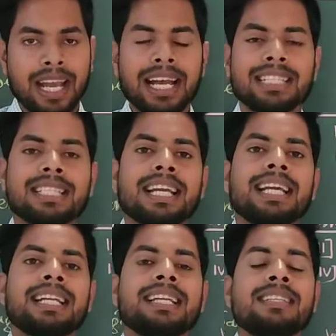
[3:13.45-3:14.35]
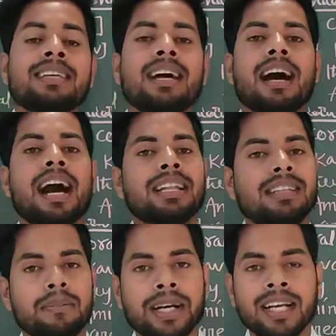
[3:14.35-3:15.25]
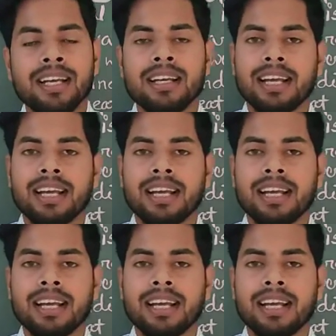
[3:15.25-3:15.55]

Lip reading: and second is Andaman